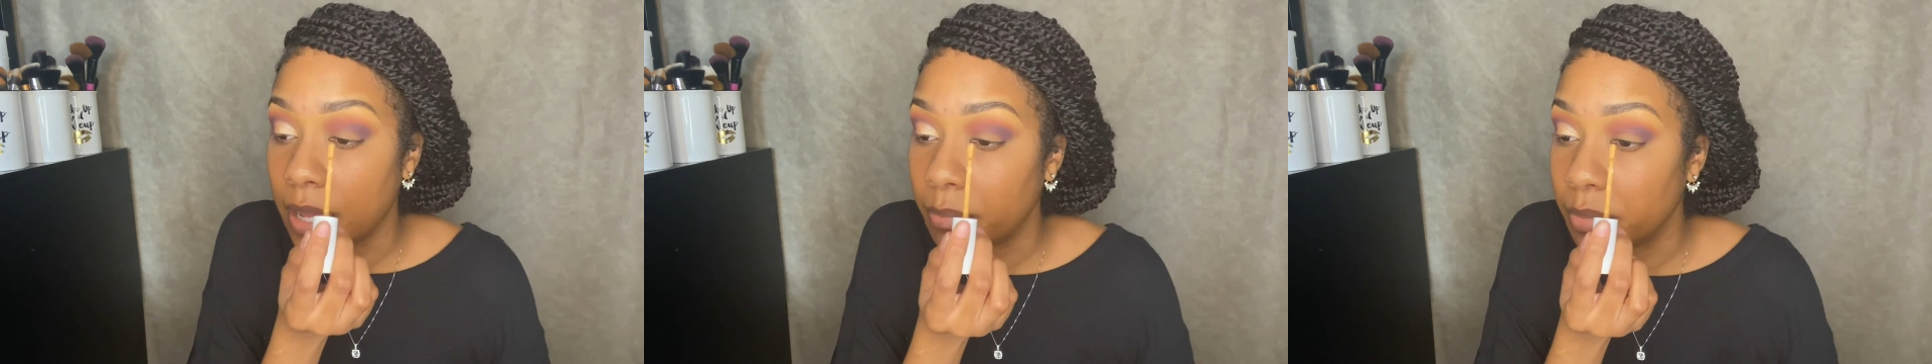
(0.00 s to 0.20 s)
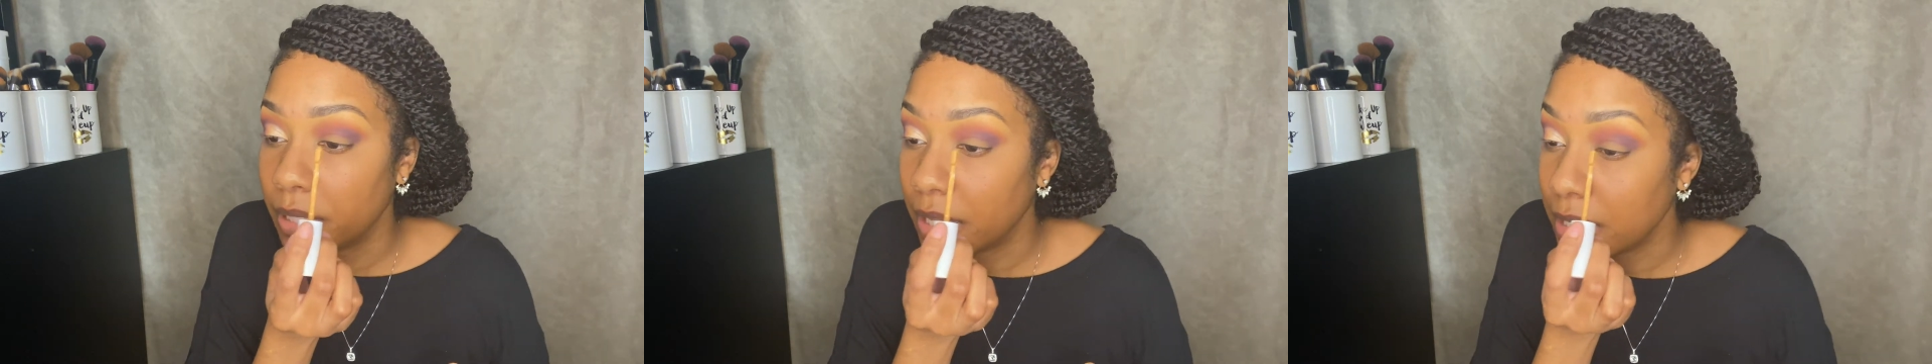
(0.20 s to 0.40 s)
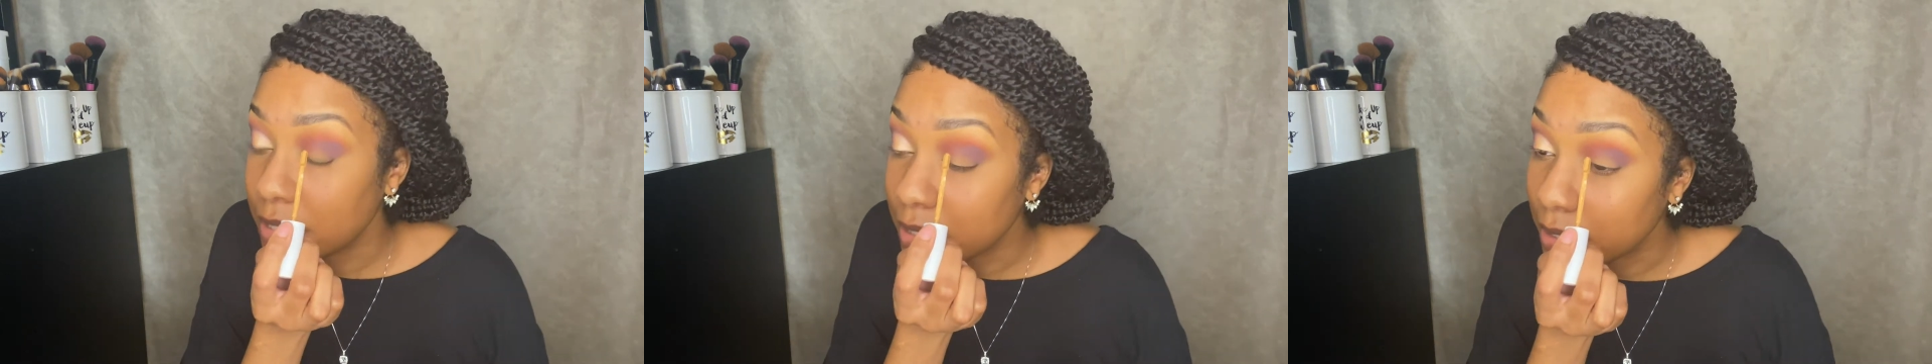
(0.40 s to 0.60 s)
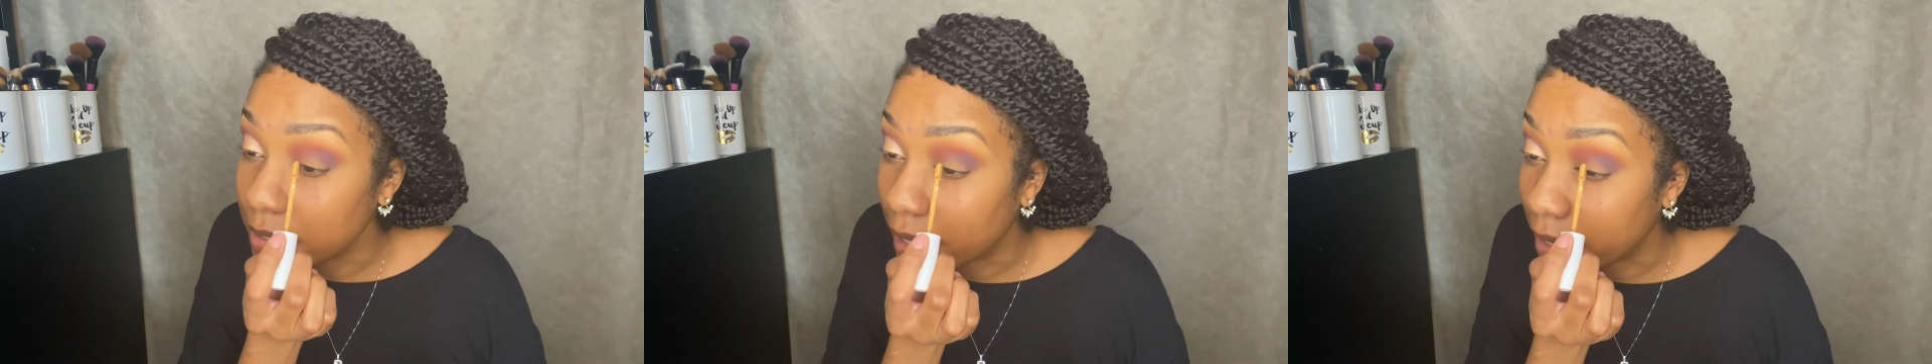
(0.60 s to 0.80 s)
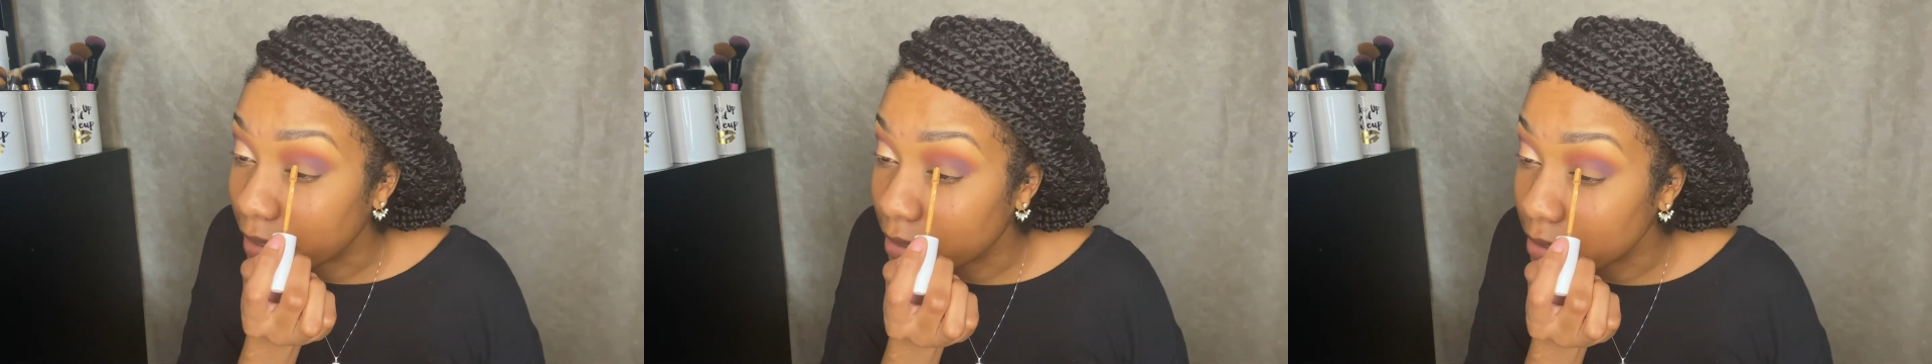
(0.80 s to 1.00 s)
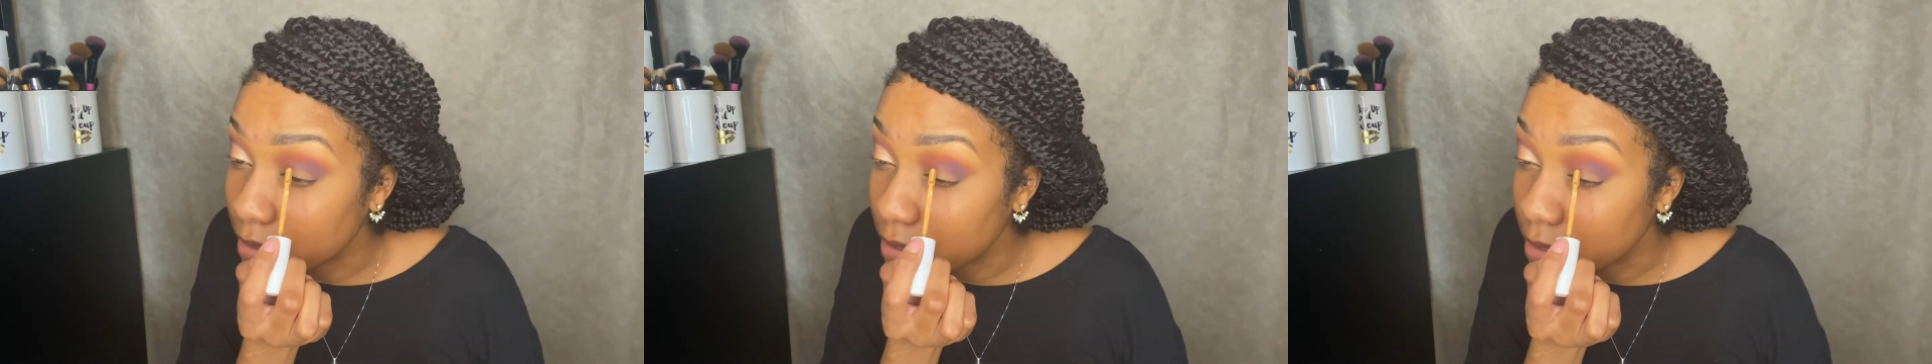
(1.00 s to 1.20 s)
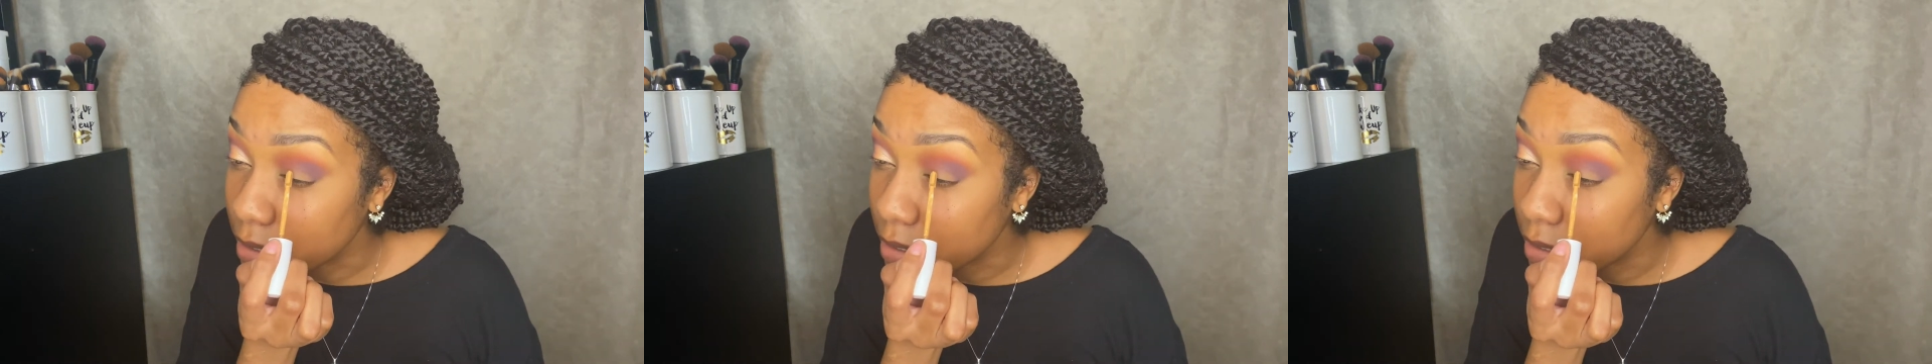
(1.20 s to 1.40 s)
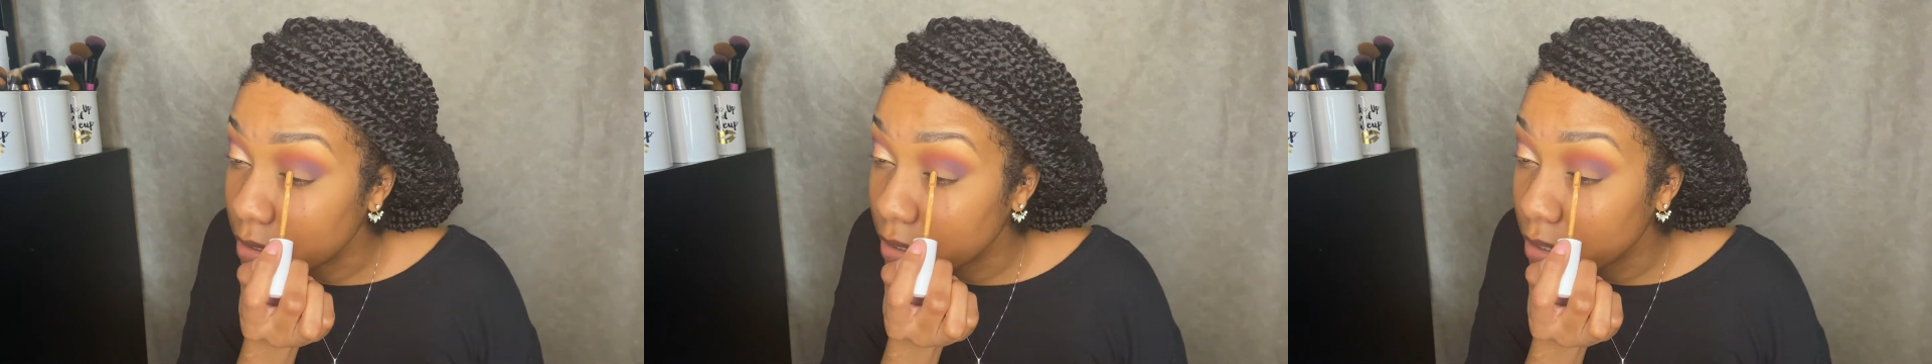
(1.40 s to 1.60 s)
place a dot of
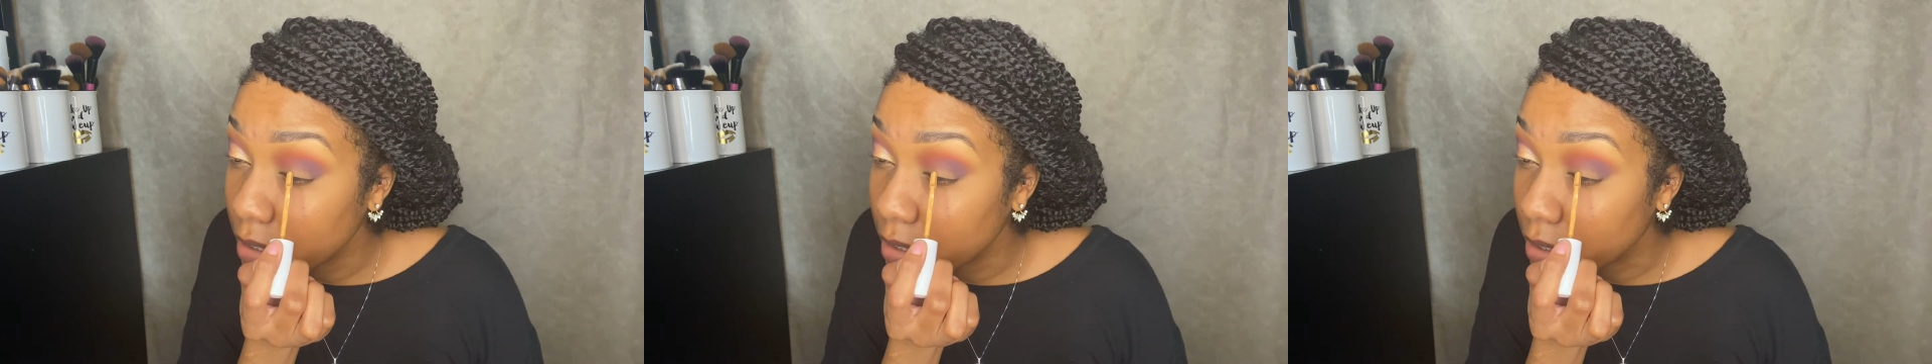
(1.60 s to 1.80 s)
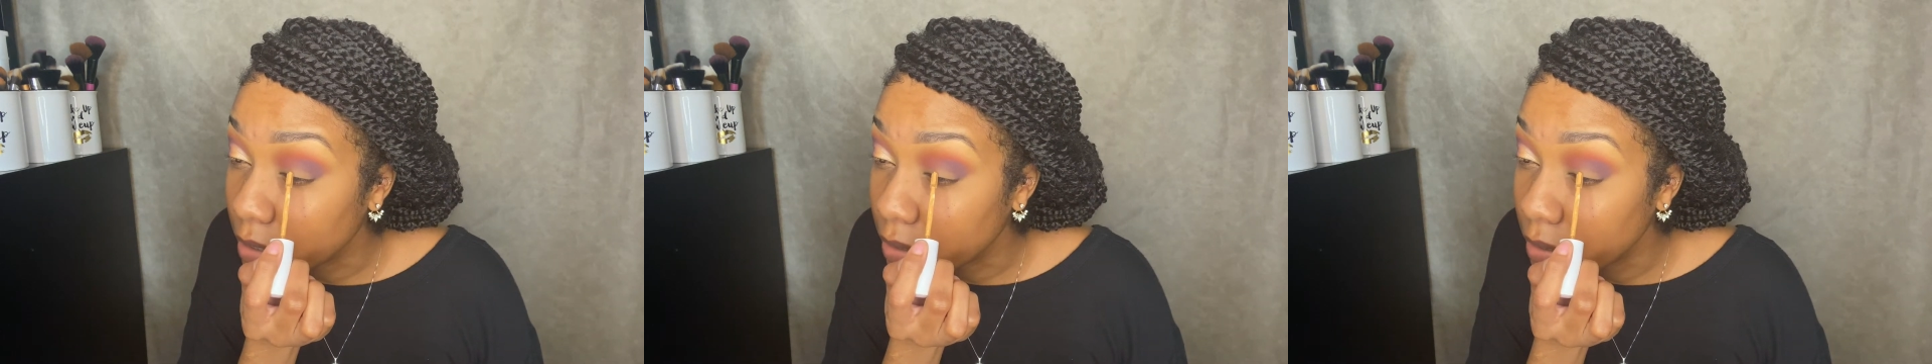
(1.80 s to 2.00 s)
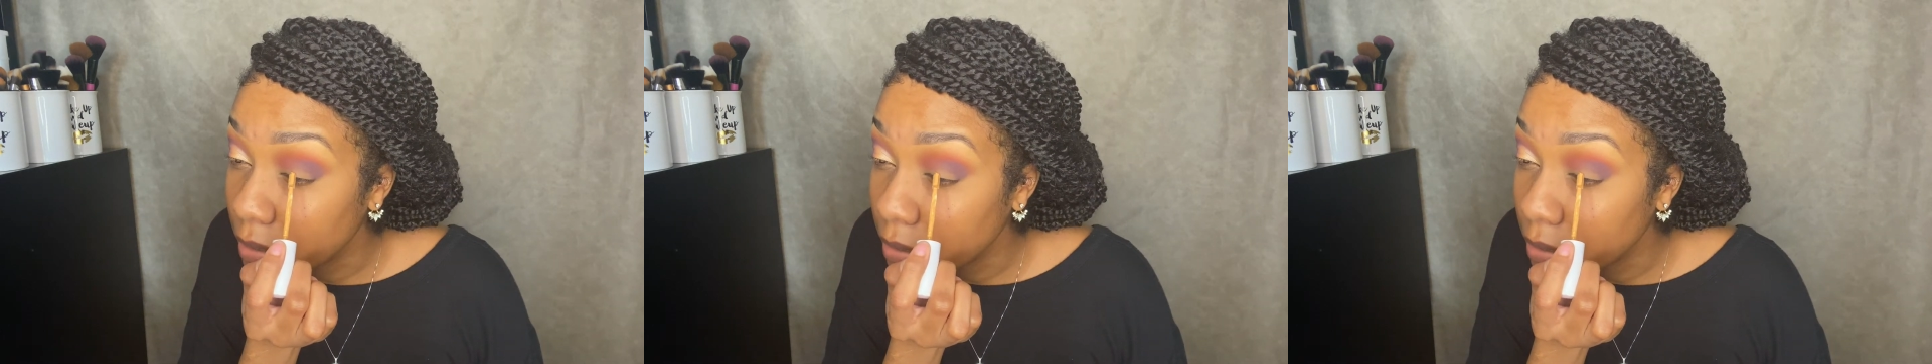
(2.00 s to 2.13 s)
concealer here